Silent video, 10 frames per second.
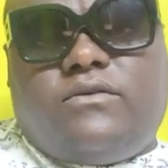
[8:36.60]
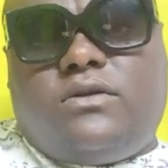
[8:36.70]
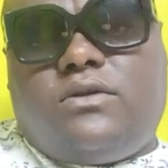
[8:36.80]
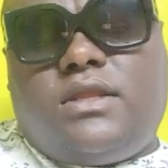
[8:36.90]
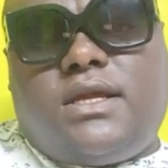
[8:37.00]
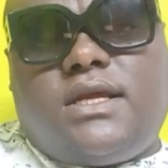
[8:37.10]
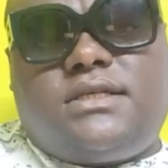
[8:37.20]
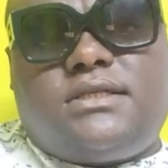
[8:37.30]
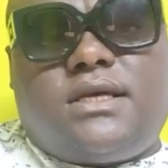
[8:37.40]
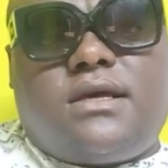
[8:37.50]
follow the
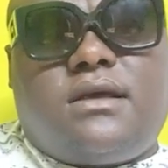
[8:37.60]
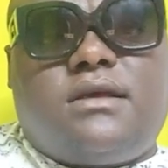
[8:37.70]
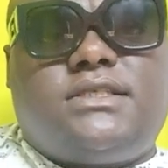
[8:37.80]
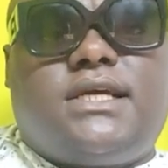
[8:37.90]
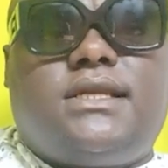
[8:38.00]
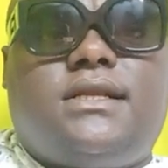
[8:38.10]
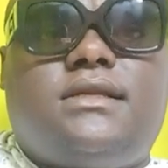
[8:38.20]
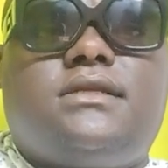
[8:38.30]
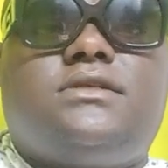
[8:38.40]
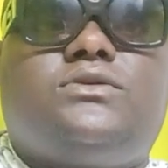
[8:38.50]
right uh, channel
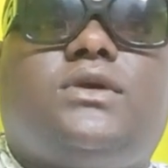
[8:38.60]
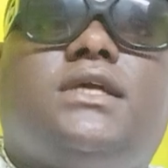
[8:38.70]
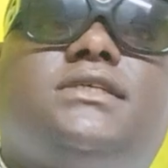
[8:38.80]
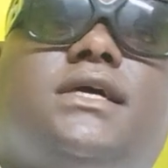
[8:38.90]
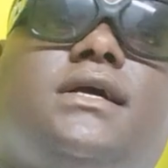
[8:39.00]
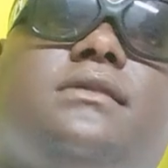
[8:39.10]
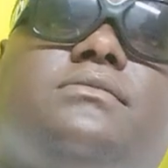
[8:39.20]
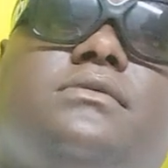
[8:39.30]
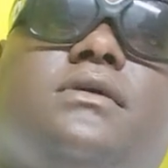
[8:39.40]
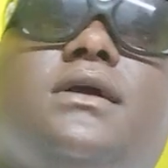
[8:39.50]
to get help
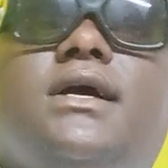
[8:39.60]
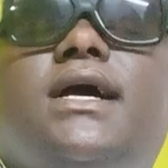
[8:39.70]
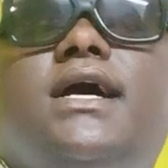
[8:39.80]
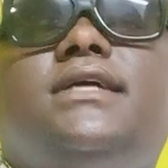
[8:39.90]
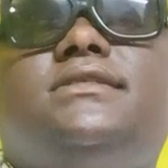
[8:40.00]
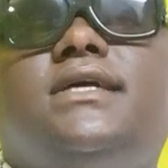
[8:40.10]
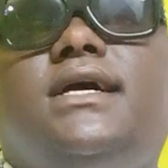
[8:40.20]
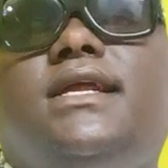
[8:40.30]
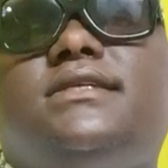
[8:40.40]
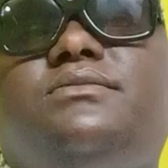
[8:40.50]
as
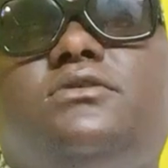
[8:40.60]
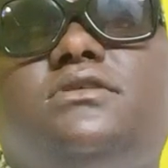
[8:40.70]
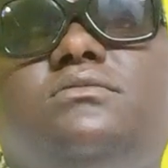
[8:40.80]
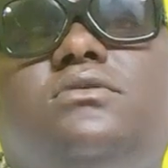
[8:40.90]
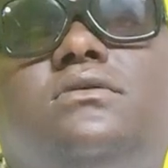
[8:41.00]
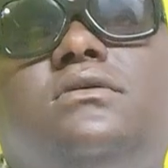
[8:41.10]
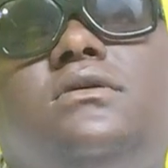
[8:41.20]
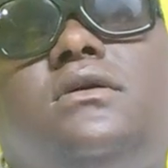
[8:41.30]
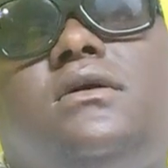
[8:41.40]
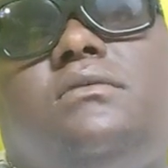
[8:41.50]
early as possible
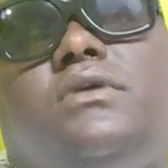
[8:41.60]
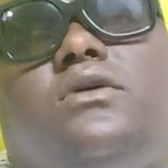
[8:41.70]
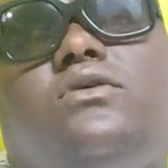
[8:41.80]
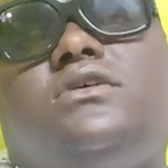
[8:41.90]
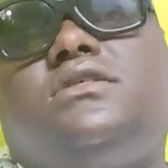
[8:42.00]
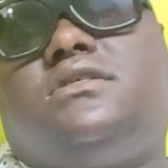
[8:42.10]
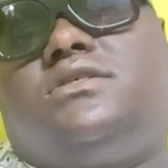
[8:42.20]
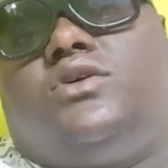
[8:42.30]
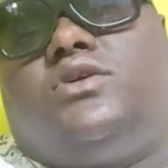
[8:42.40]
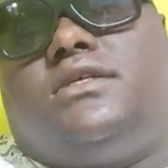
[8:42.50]
because
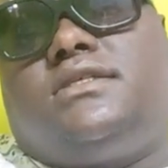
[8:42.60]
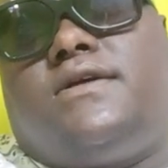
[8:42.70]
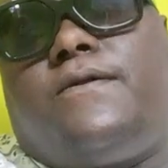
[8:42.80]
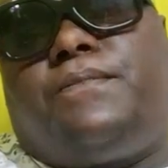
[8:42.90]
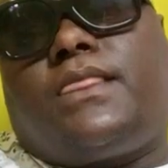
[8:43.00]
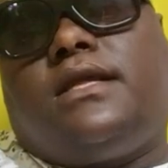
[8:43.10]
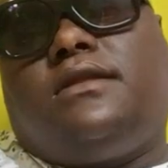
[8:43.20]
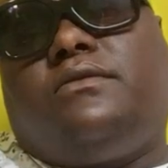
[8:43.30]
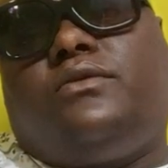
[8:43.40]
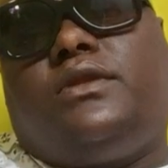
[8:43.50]
so, um,
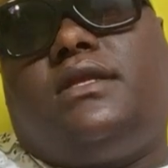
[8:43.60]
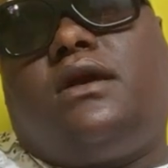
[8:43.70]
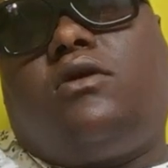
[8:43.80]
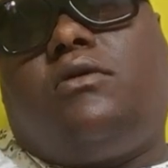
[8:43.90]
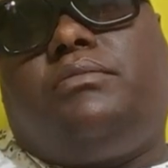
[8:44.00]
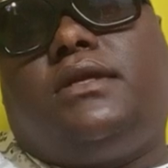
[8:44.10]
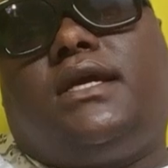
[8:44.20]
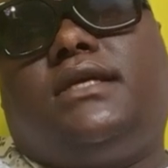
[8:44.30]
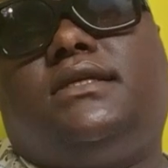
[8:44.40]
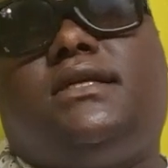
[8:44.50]
with now
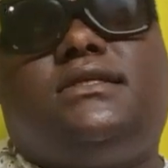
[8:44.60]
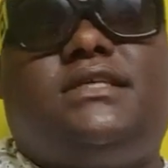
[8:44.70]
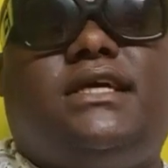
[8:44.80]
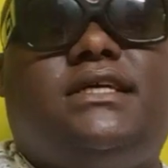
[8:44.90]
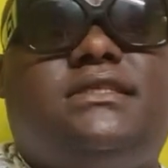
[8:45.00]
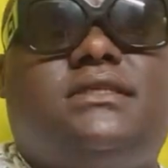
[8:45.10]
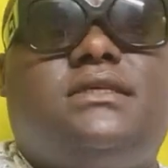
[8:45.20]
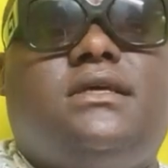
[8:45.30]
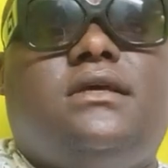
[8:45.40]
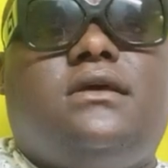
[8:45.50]
complicated tears,
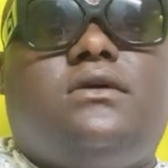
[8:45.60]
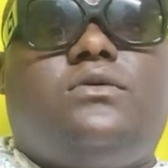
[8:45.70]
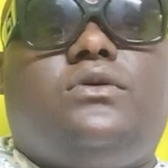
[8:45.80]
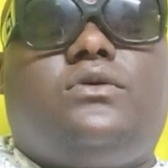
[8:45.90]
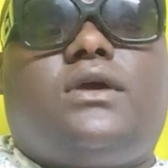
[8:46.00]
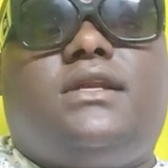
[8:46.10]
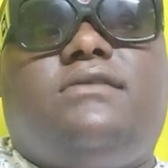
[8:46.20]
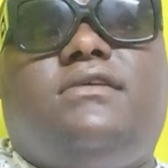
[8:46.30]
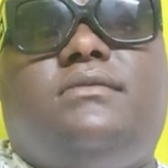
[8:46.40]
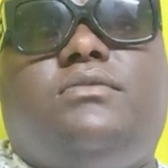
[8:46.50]
you can
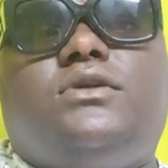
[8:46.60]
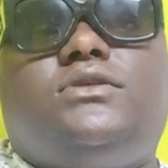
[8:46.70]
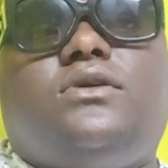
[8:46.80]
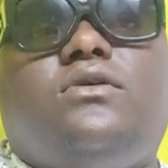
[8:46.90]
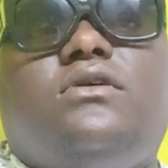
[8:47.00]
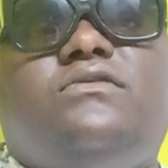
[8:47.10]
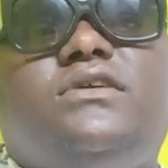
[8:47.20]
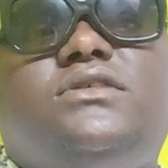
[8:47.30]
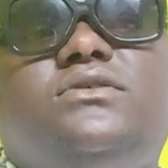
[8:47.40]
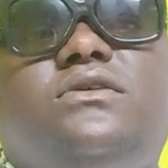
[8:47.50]
develop what you call
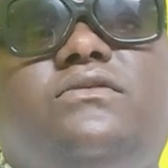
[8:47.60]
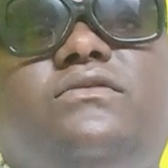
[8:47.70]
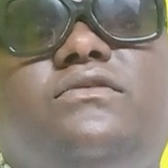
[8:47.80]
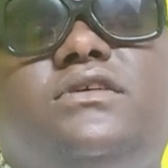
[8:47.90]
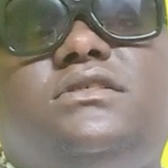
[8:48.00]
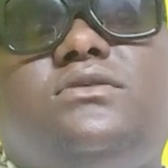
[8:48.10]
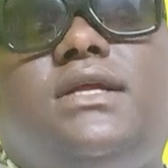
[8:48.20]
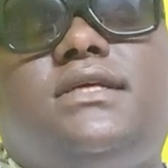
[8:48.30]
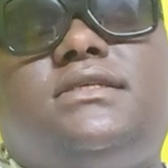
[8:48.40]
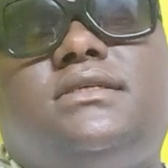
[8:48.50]

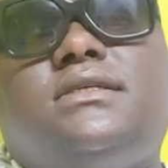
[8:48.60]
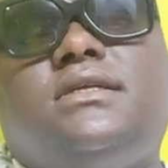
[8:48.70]
fistulas